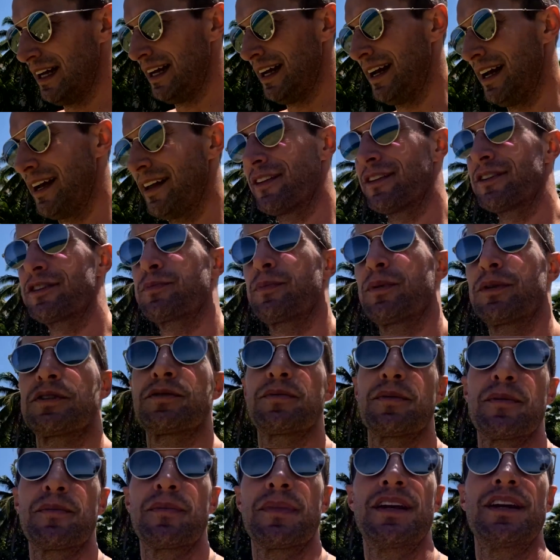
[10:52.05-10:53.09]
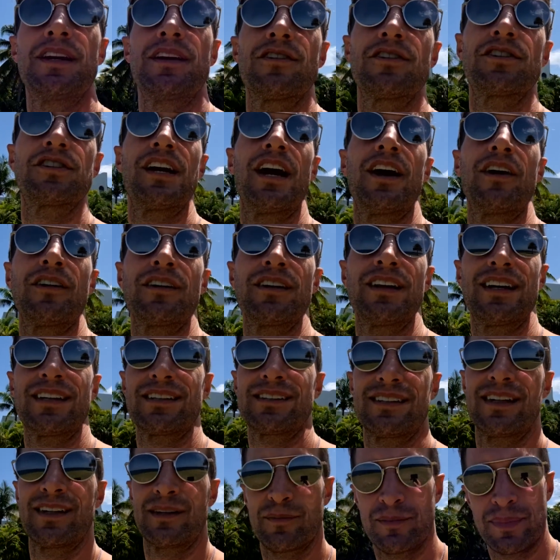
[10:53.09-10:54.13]
and there's supposed to be a meteor shower
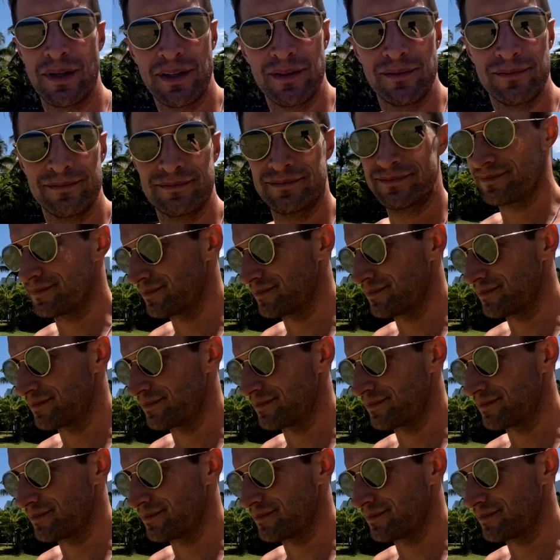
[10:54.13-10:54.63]
last night, but